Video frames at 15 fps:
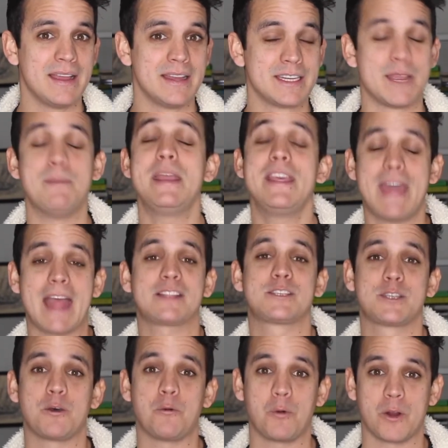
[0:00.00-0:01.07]
to me, that's
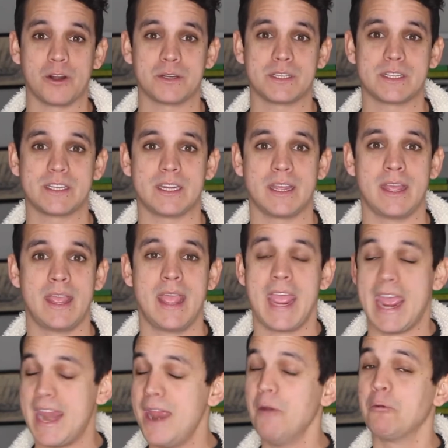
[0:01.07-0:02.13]
the worst.
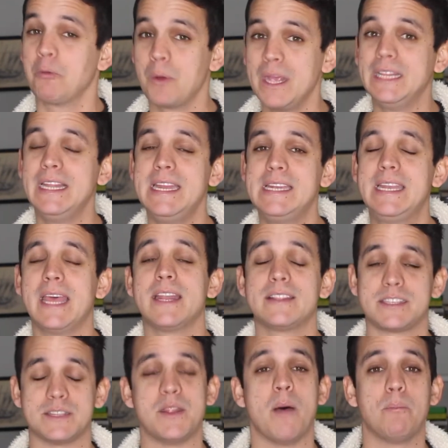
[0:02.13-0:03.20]
And it really did
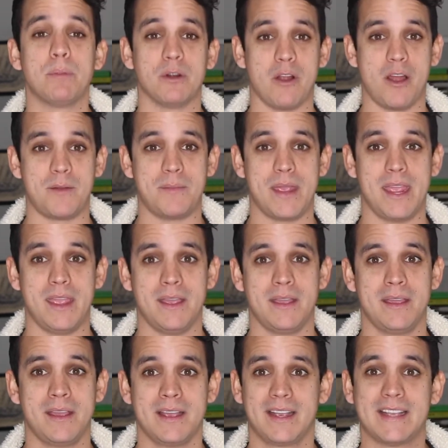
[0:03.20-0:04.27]
its number on me.
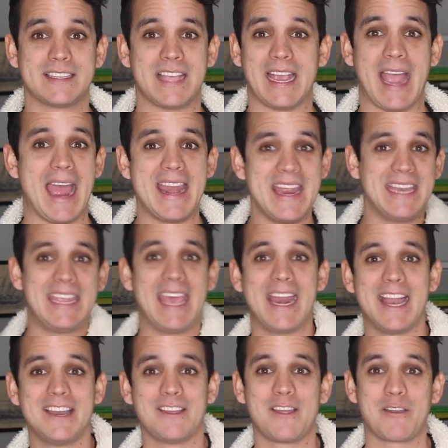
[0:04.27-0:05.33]
Because I didn't get
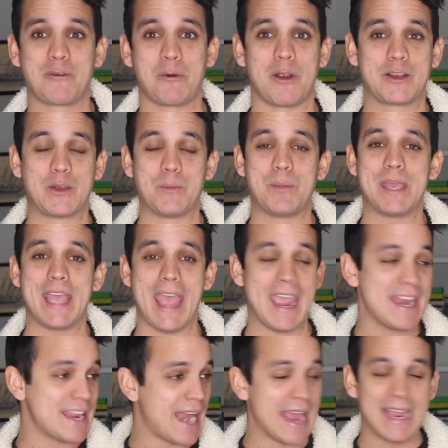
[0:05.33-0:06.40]
into this work to be
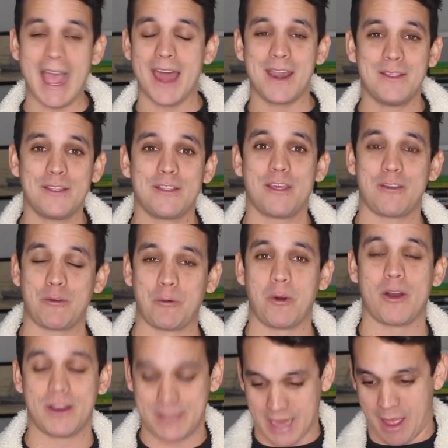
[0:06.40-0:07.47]
hated. I got into this
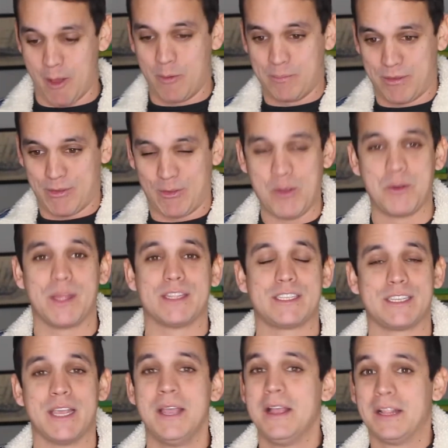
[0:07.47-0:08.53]
work to help
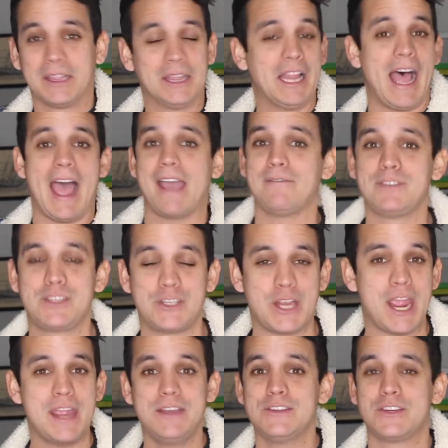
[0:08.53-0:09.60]
students' lives
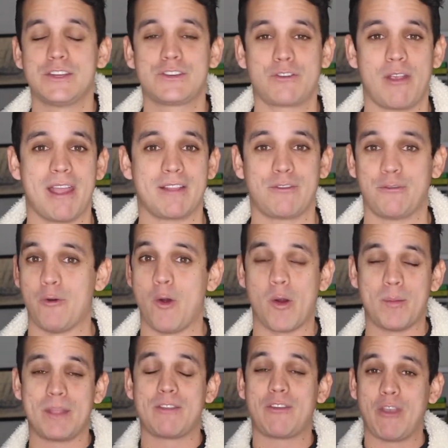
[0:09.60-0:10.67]
change and transform.
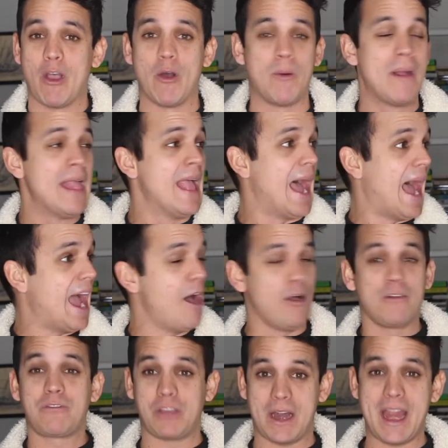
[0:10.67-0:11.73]
And so I all
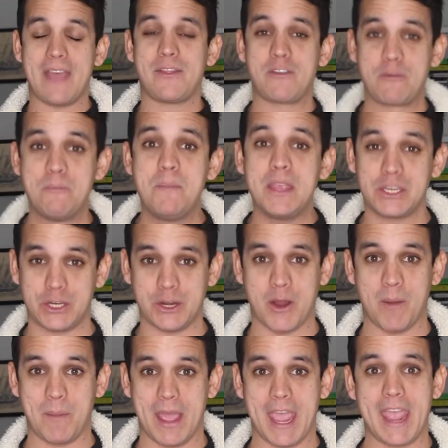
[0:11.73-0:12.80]
of a sudden had this mission
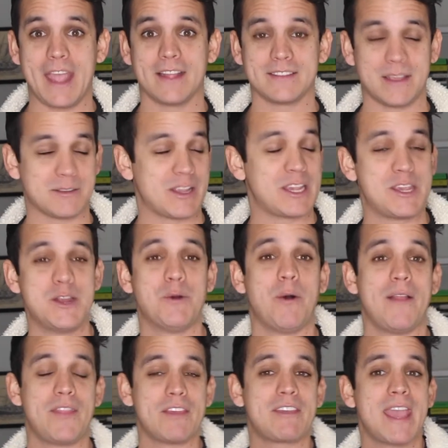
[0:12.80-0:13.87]
on my hands. I was like, you know
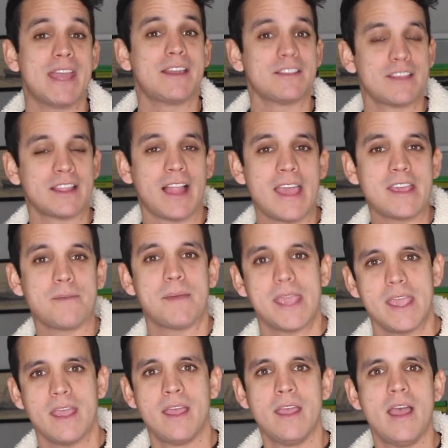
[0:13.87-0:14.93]
what? This kid doesn't like
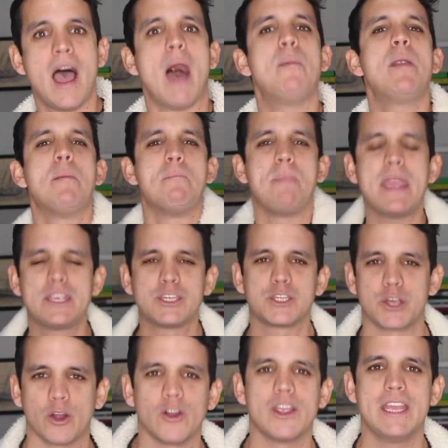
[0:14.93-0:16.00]
me. I'm going to make
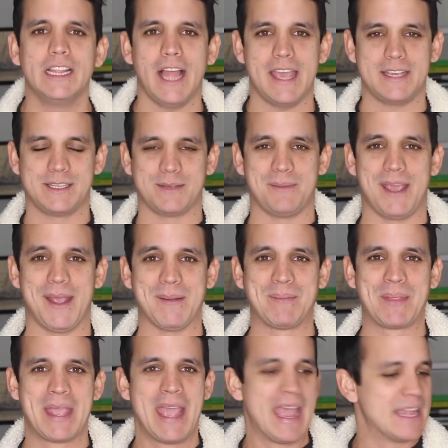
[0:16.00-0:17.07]
sure he likes me.
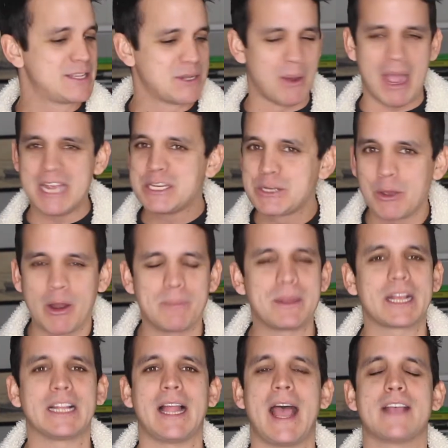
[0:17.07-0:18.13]
And so I showed up to
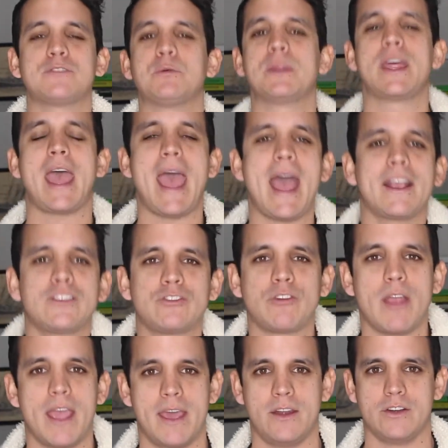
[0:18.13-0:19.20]
class with
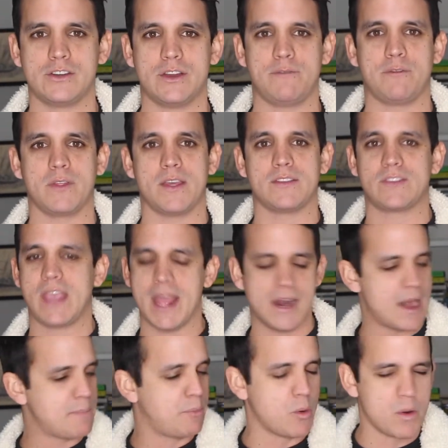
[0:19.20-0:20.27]
extra energy for this kid. And
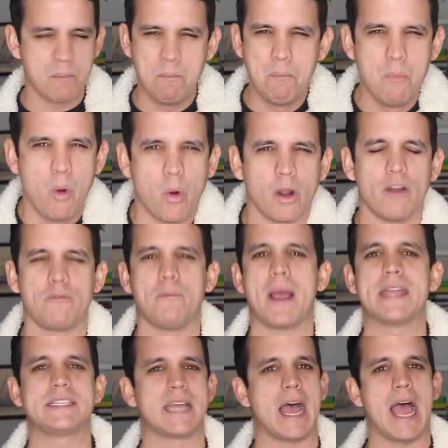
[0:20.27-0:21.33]
I poured more of
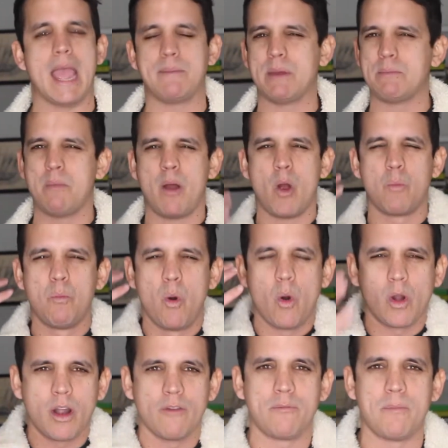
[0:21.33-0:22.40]
my time and
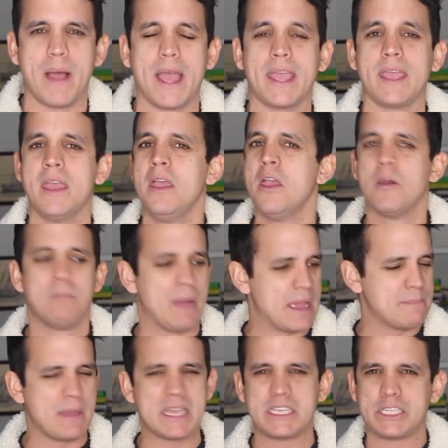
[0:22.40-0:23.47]
more of
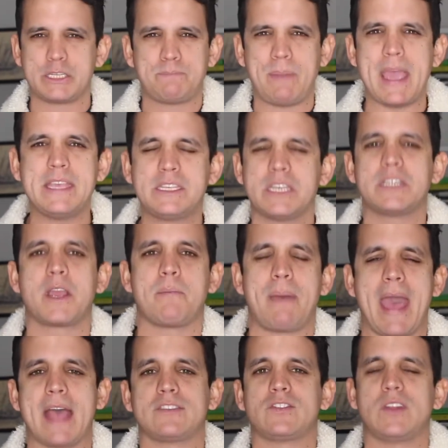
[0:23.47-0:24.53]
my space and
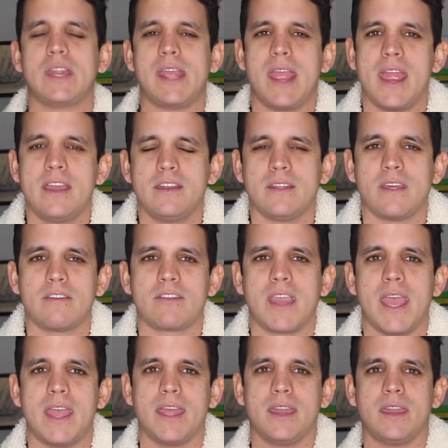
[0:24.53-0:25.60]
capacity into this
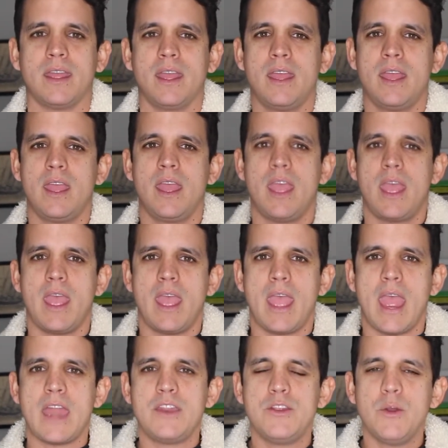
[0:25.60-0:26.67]
kid.
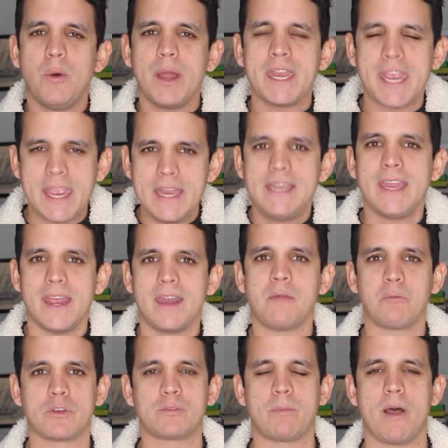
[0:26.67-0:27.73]
And you know what he did in
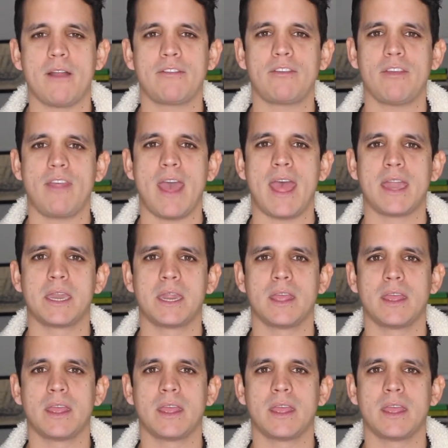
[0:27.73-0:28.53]
response to that?